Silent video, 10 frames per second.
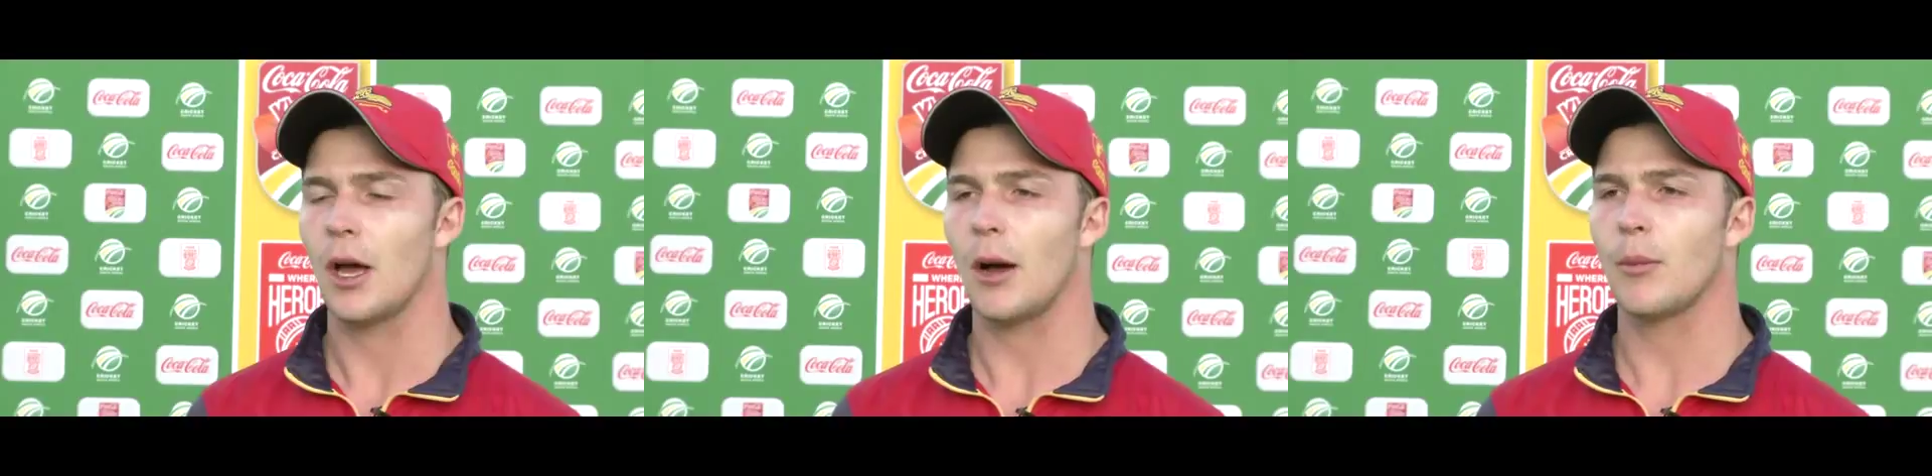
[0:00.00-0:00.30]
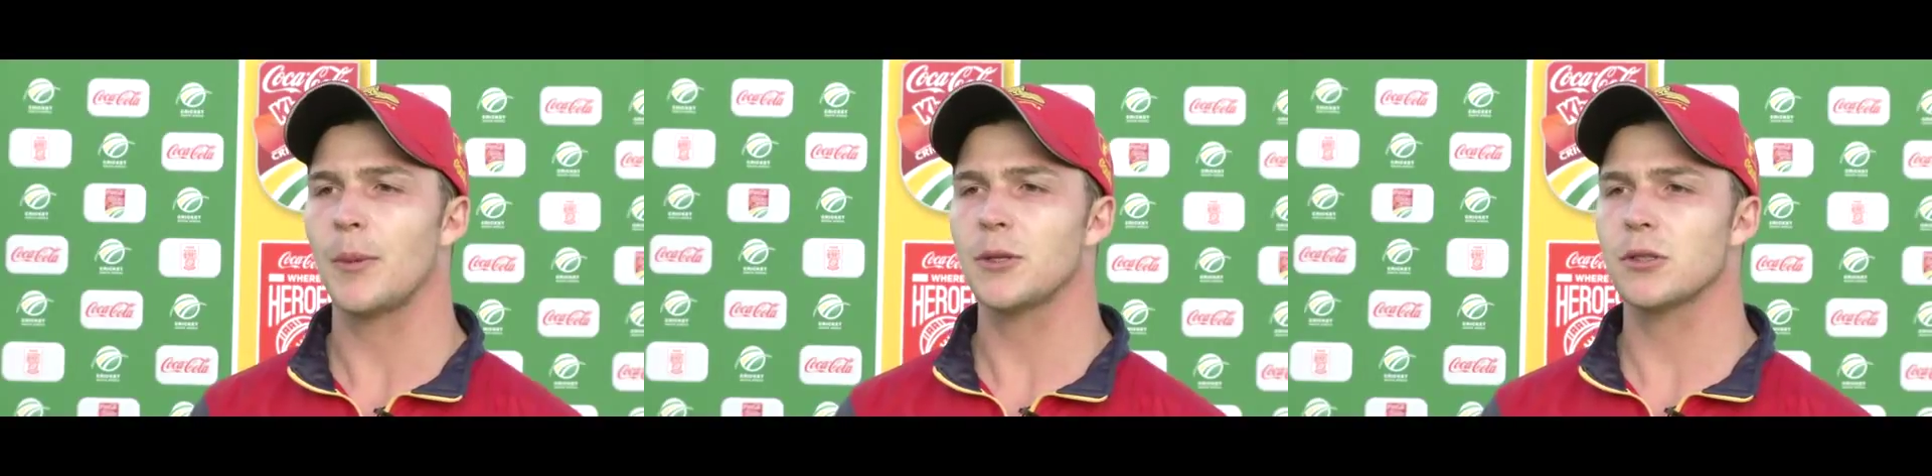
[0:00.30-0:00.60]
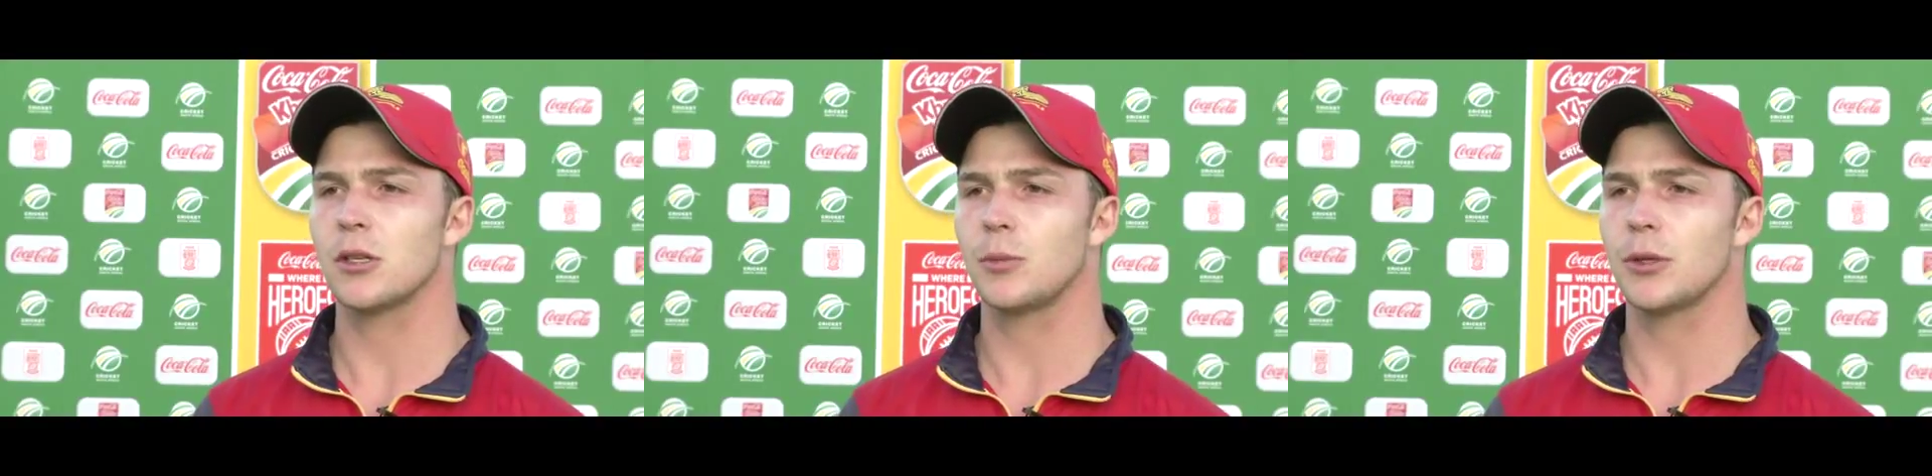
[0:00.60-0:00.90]
Um, the pitch
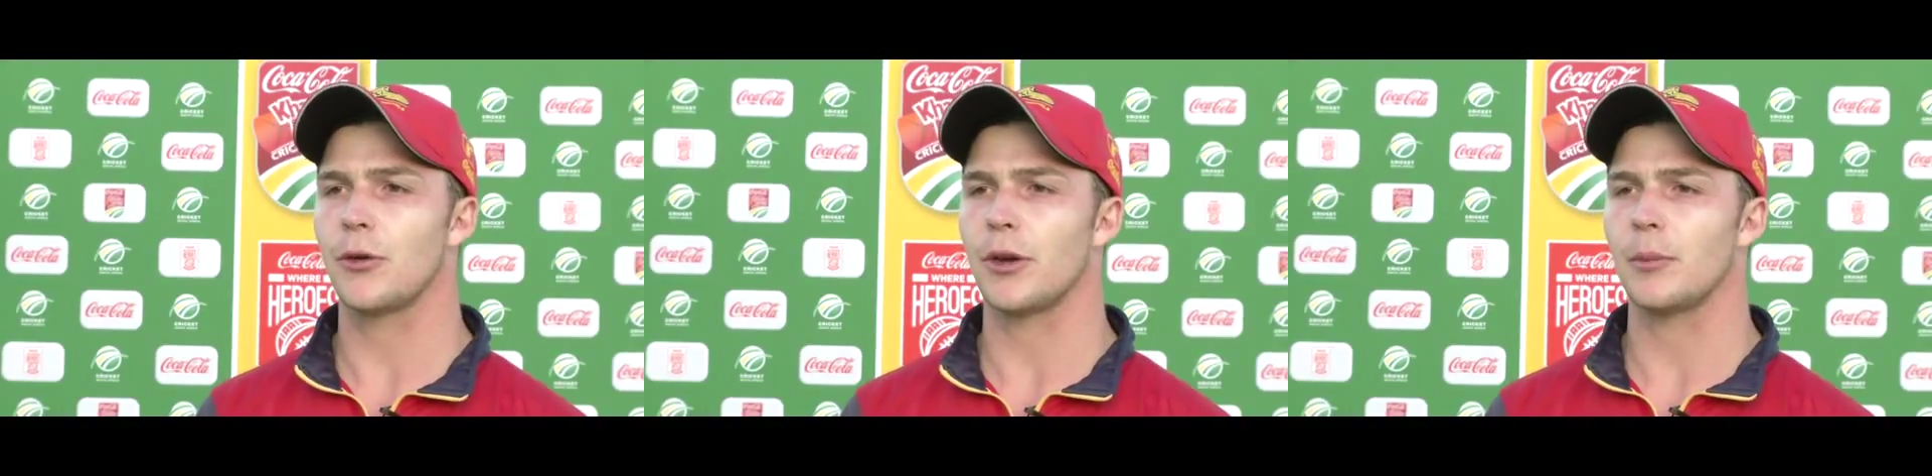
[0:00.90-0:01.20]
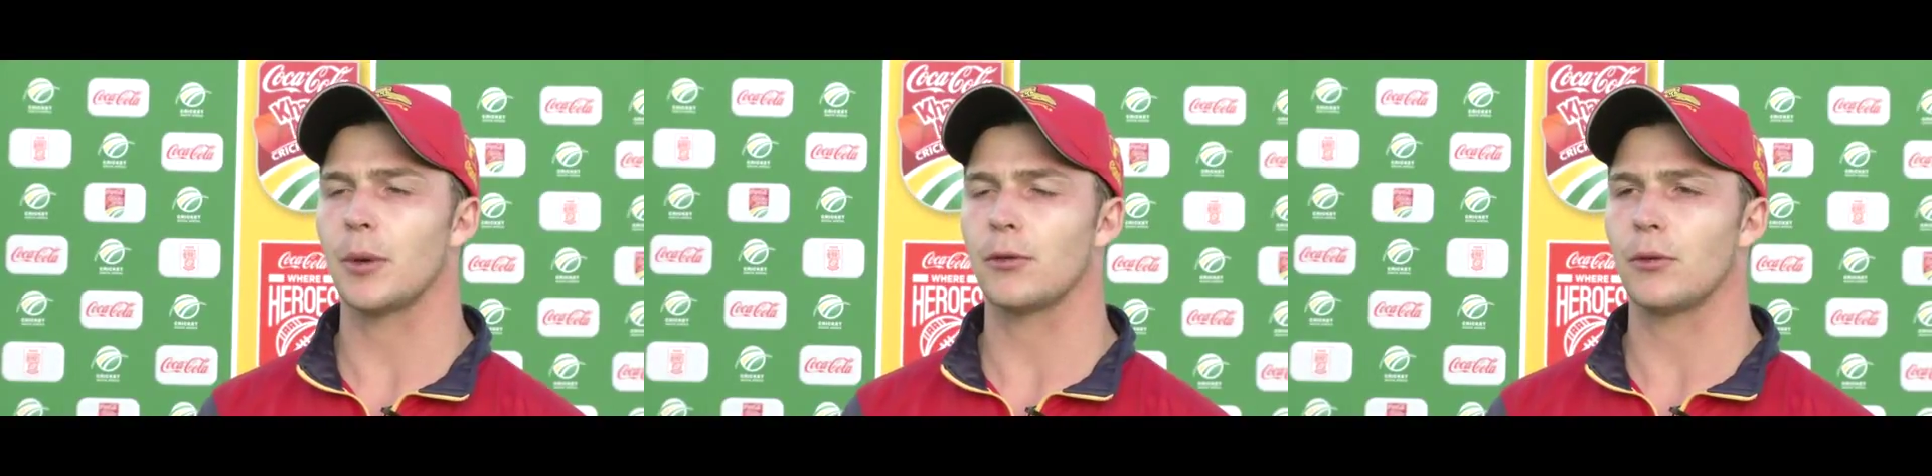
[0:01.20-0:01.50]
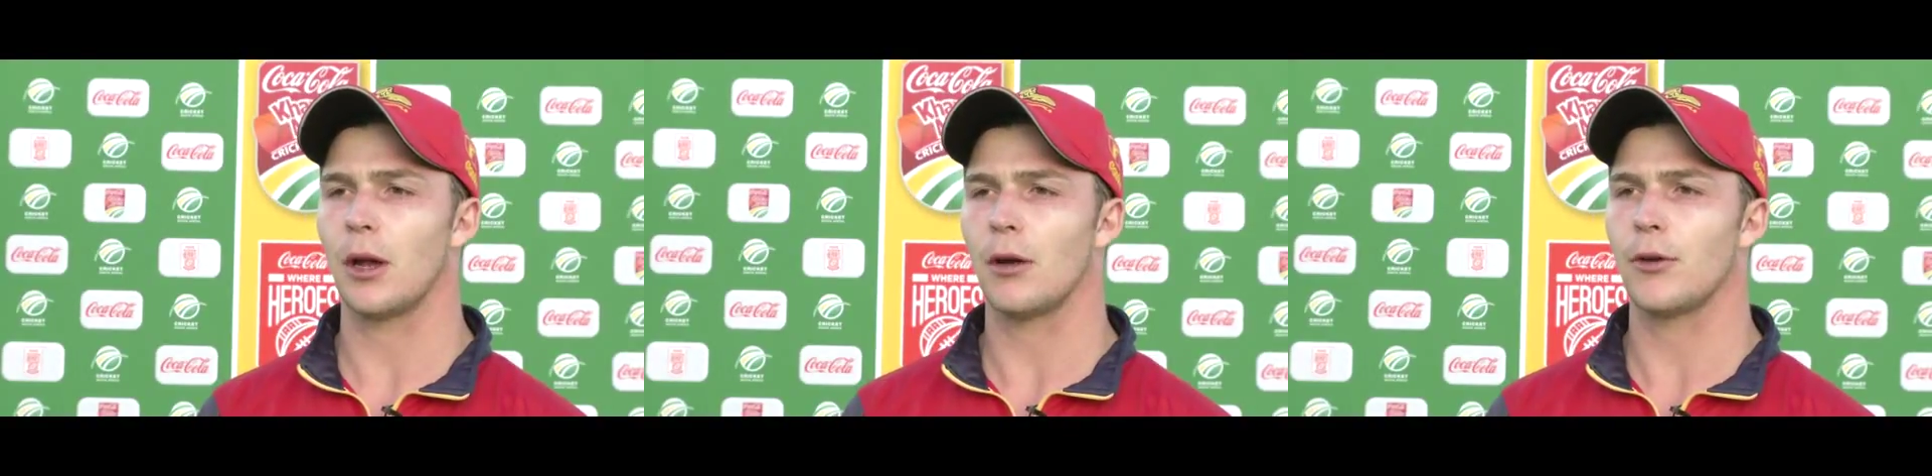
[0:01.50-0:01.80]
was a little bit green, but
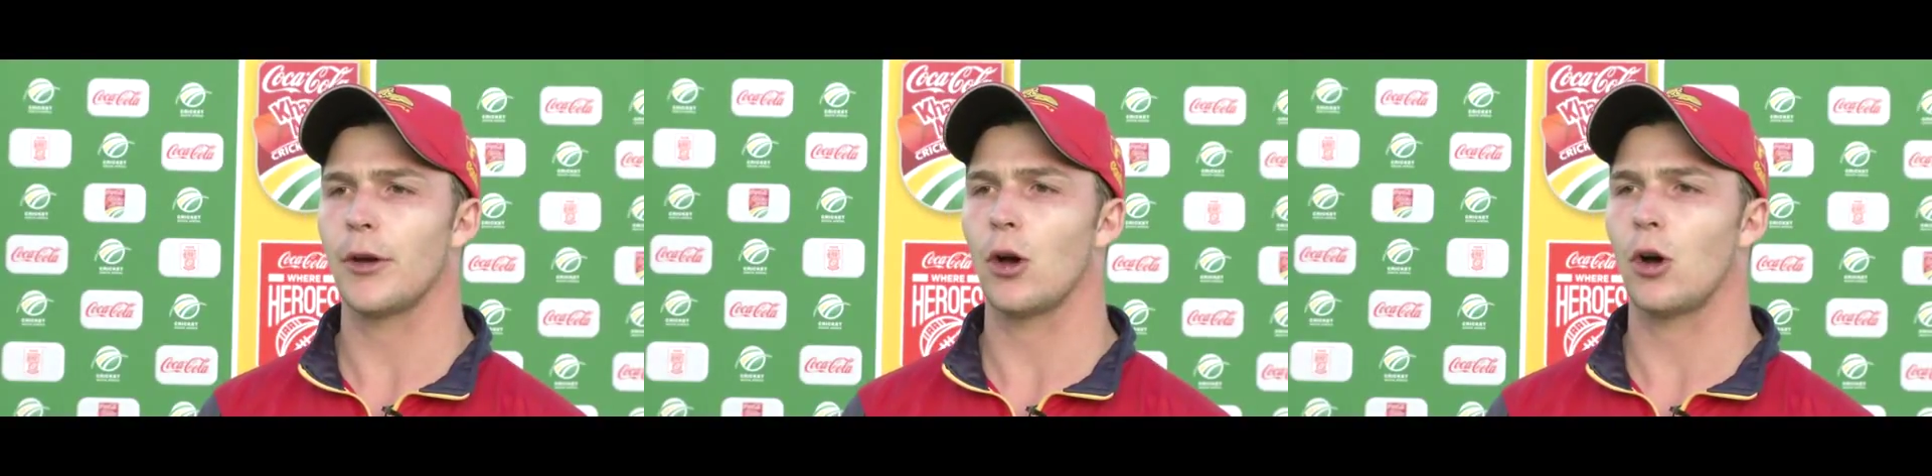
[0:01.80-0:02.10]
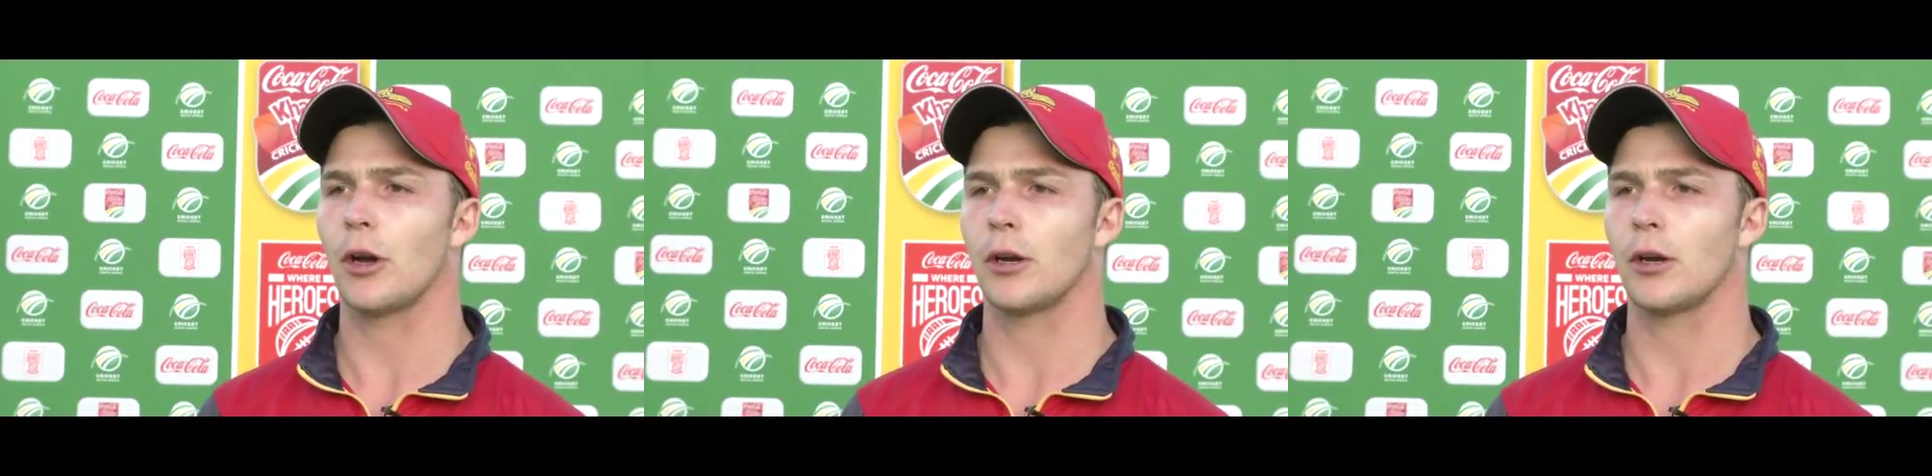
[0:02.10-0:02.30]
uh, very hard,